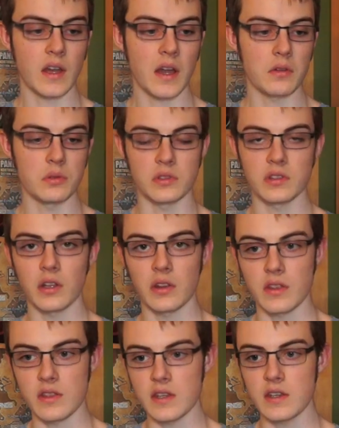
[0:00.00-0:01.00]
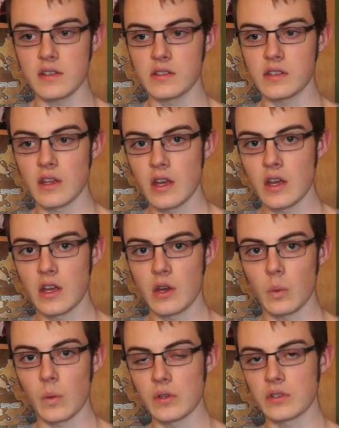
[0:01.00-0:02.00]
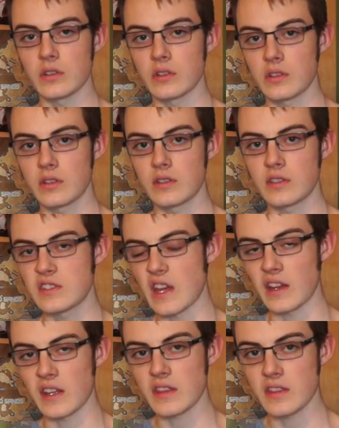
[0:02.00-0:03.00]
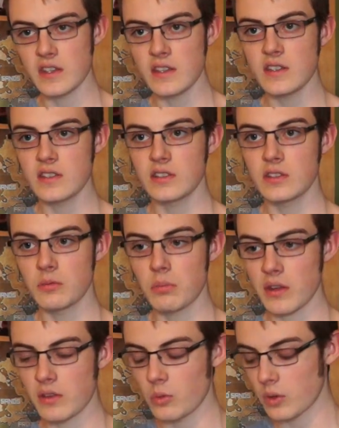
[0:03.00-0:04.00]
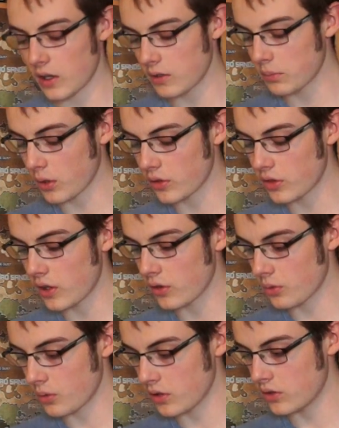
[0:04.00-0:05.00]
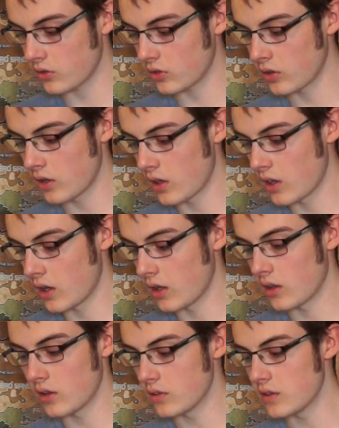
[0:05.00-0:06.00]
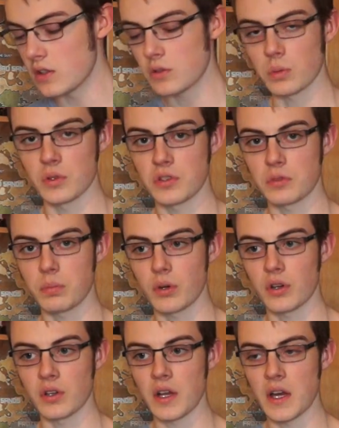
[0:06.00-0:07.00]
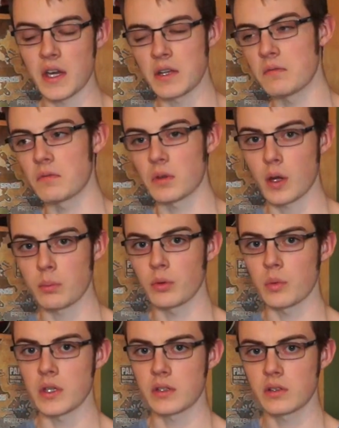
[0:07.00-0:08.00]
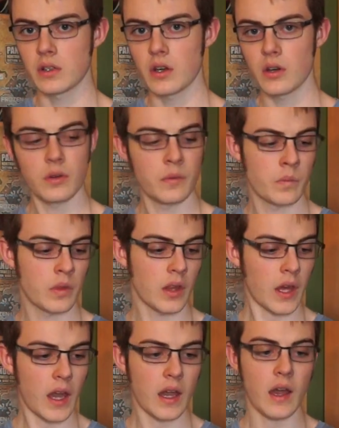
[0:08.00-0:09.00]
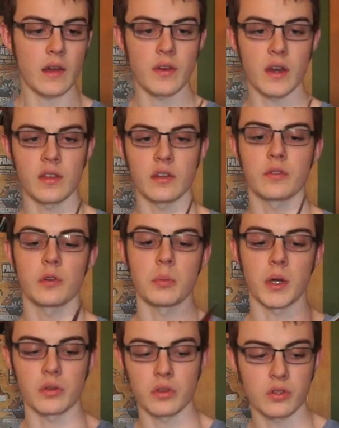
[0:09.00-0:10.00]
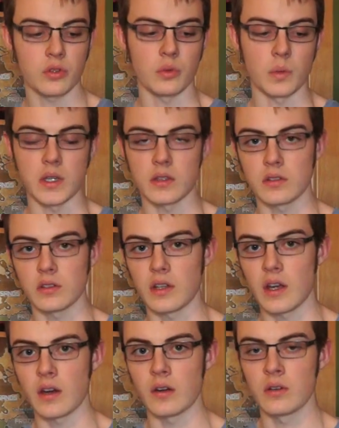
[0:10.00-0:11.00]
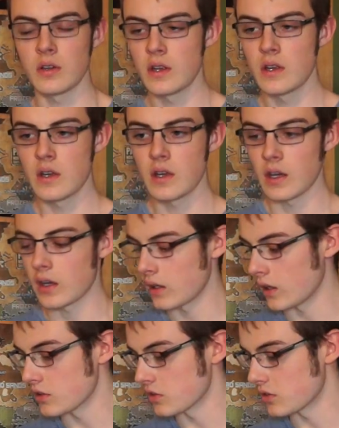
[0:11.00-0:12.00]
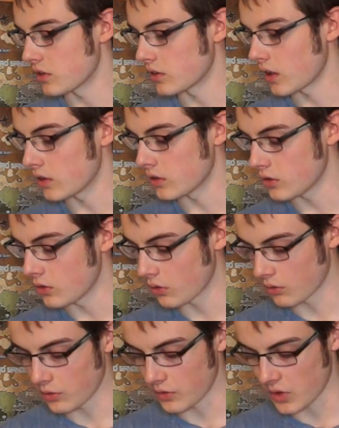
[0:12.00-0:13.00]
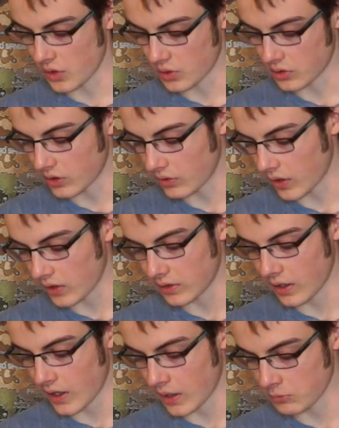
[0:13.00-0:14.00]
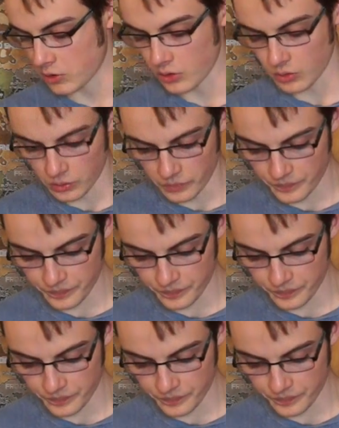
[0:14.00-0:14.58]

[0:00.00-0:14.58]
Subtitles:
guy who was selling these wasn't selling these, but when I bought the other ones, these were just put online a couple weeks ago. Like, I've had this for about 2 weeks now, and I just decided to do the review because I've had time to.